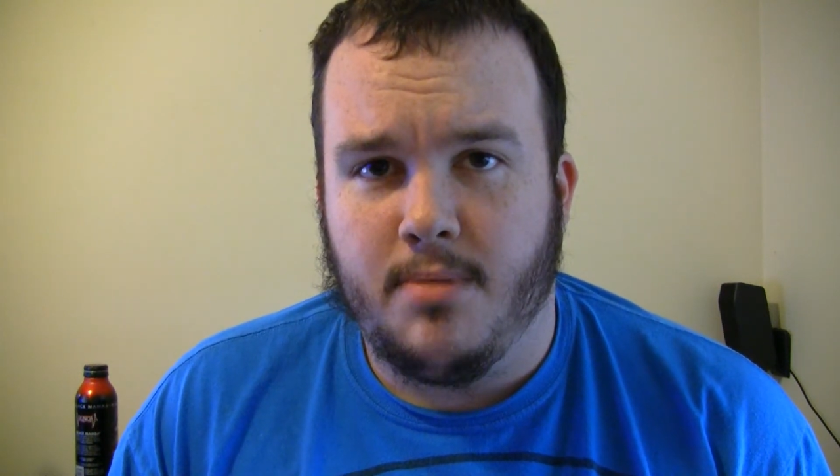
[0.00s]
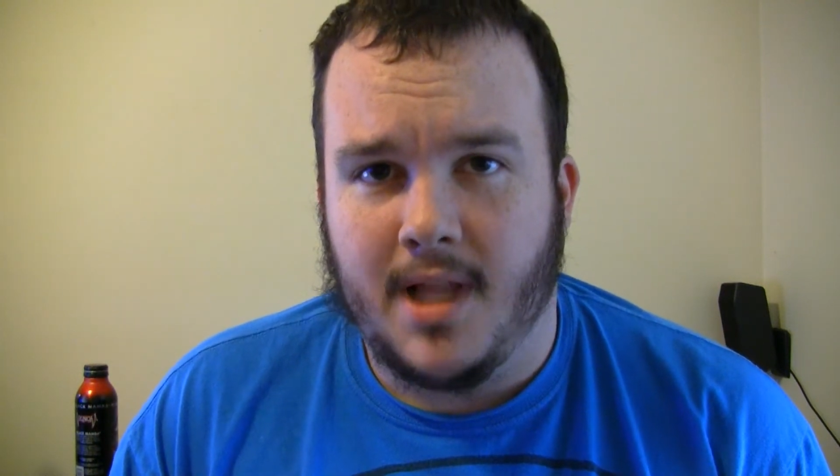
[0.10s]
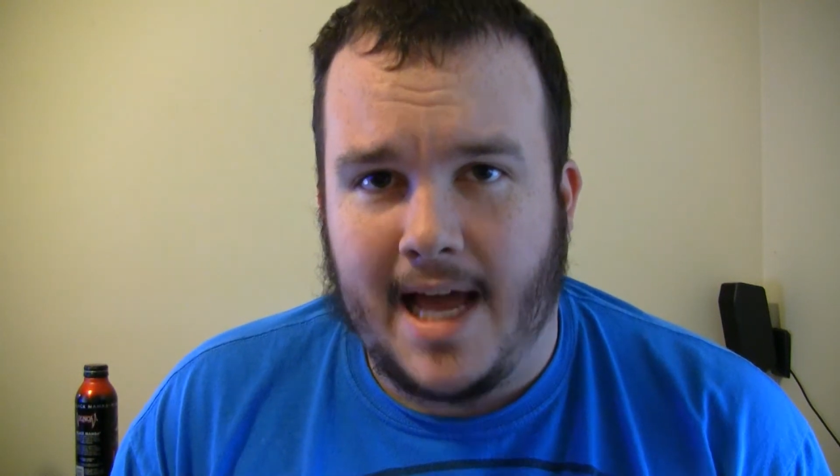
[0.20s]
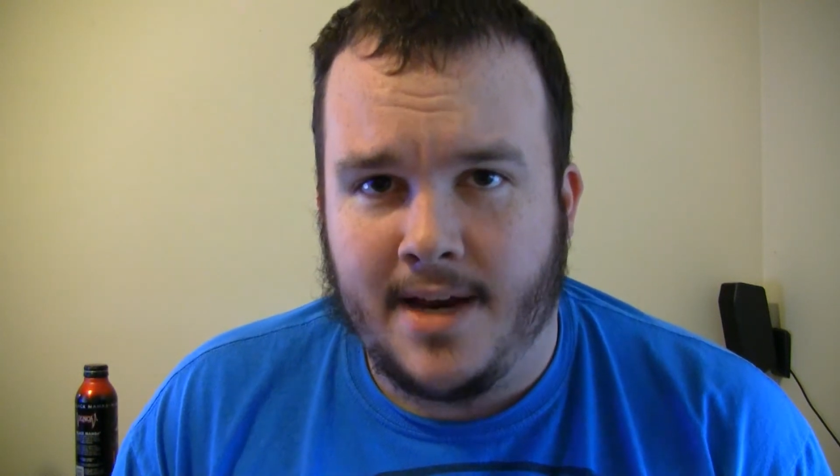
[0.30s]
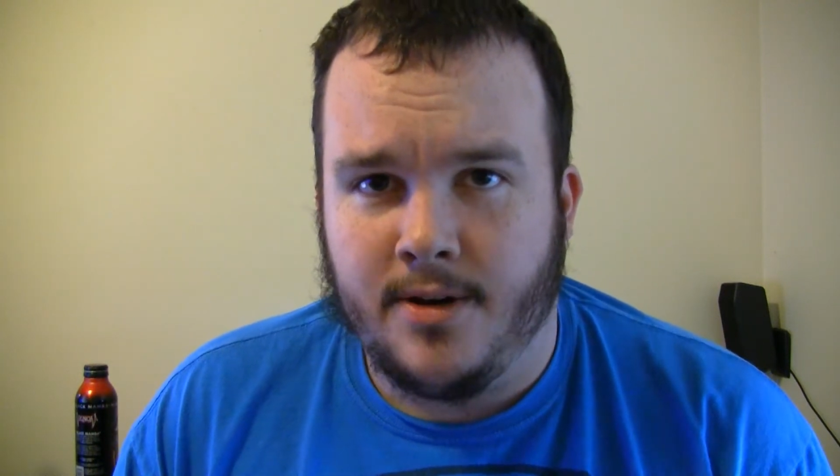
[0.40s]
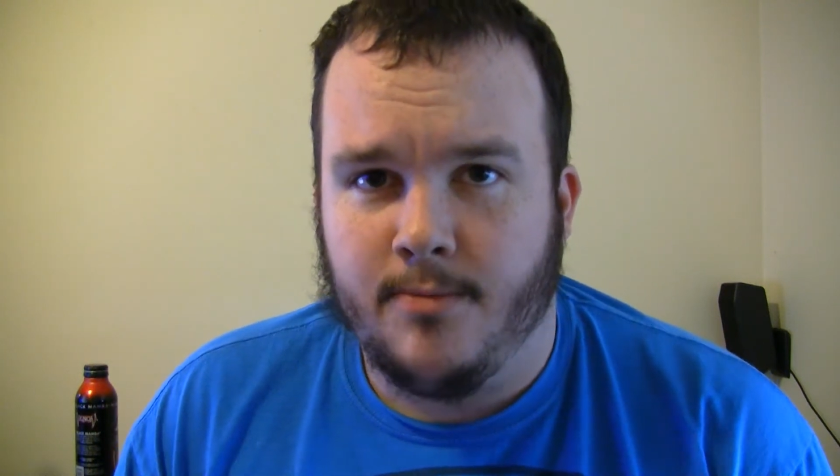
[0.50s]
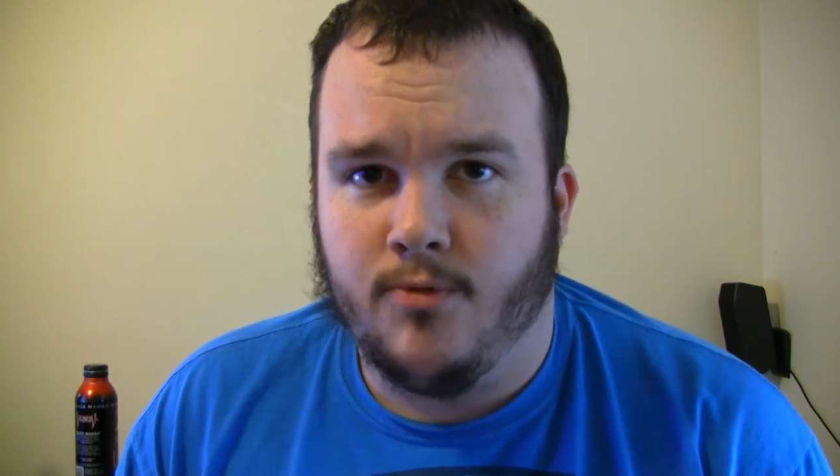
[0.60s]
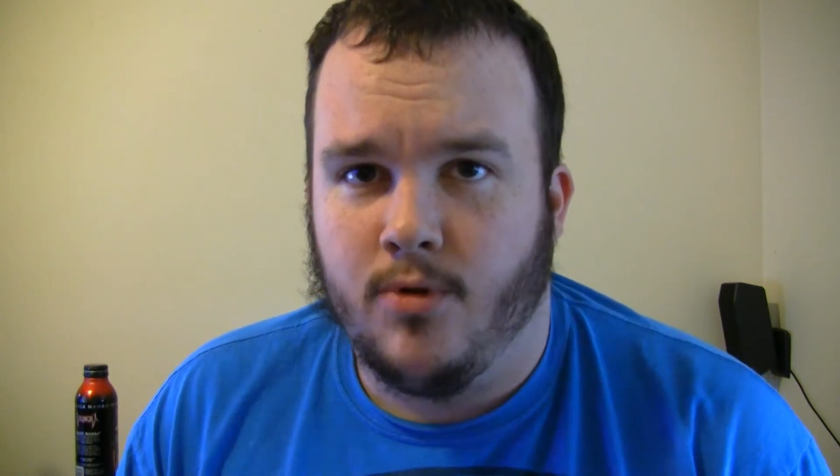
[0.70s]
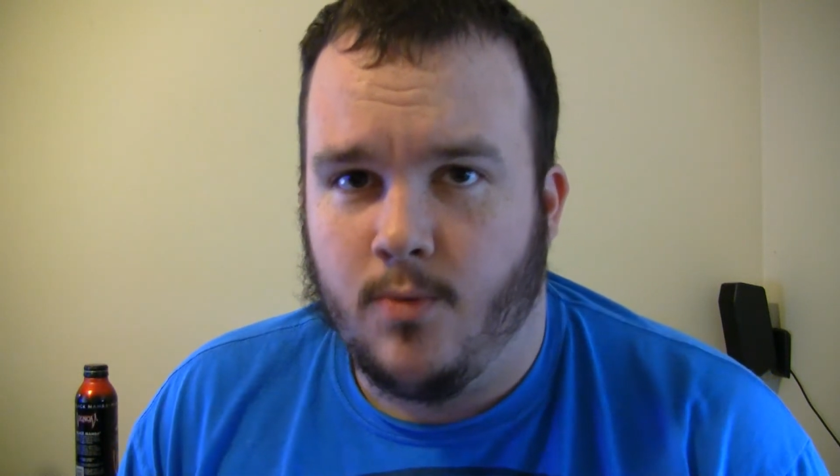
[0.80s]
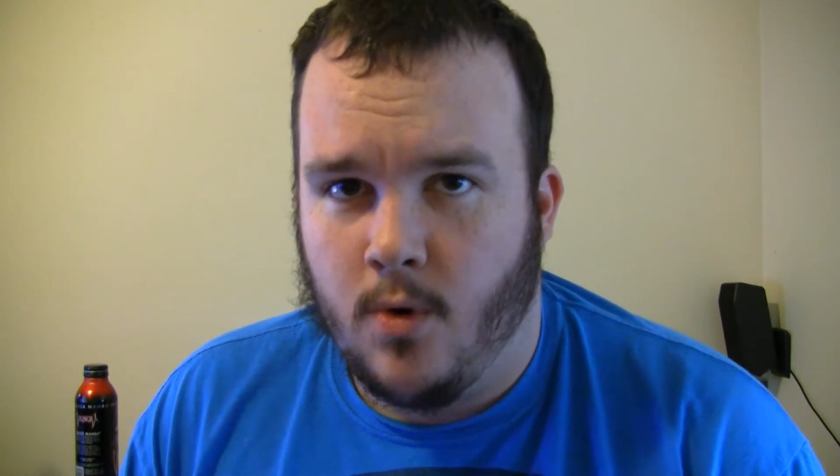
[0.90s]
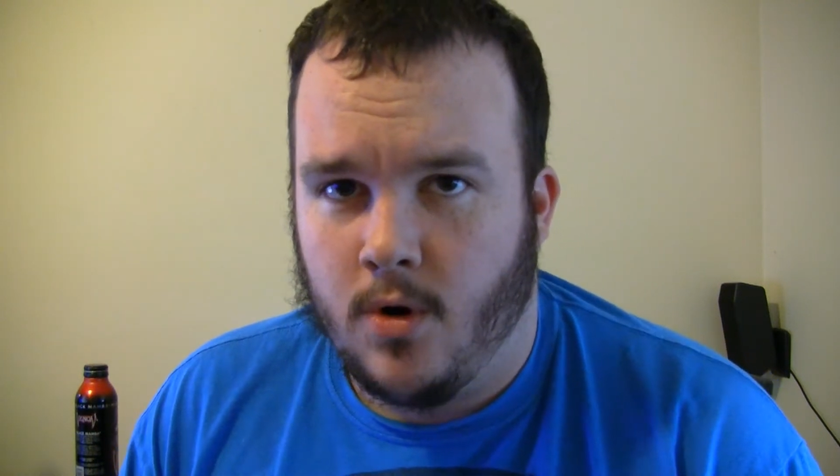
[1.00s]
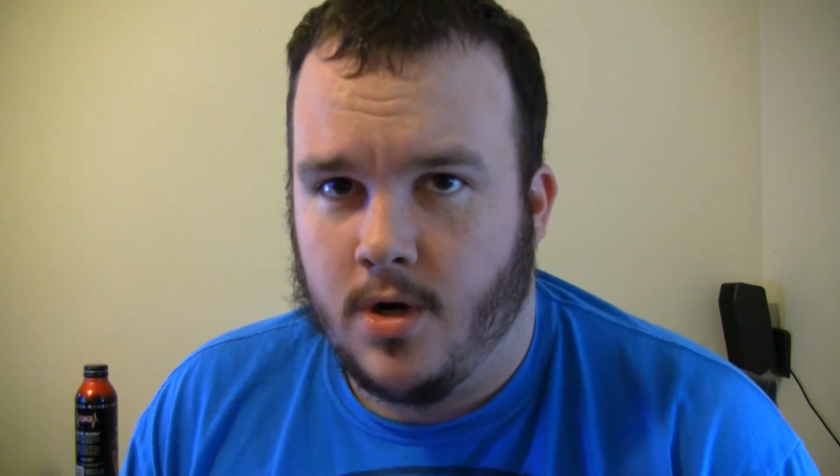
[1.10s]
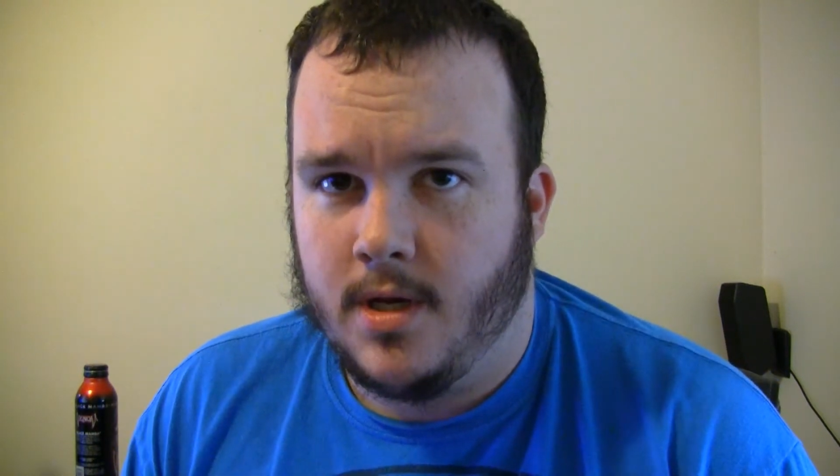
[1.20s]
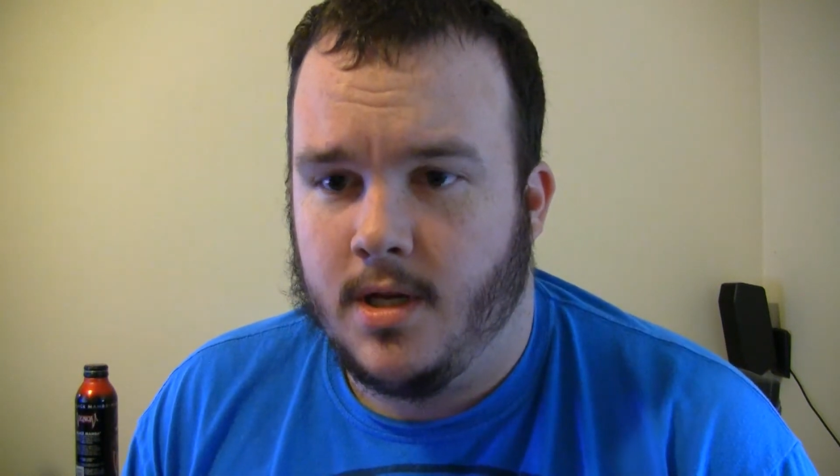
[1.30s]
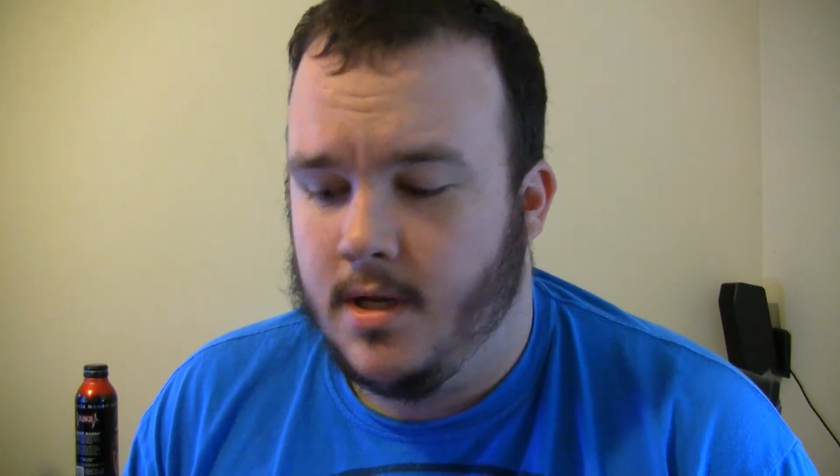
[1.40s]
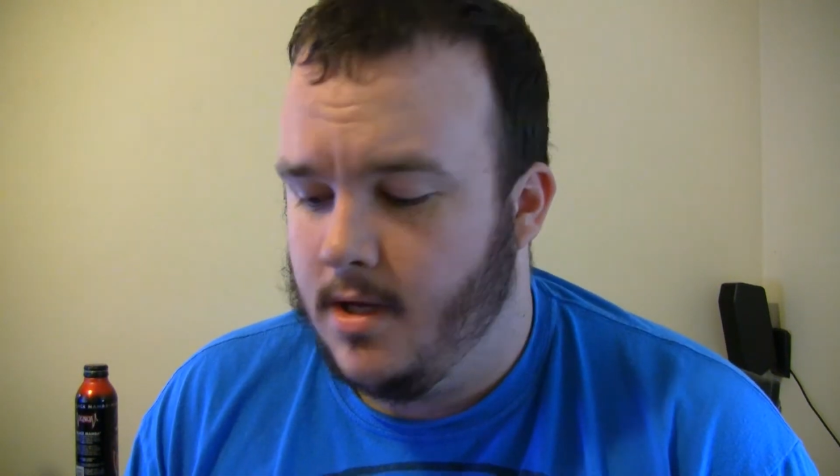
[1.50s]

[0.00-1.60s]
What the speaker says: Platinum reward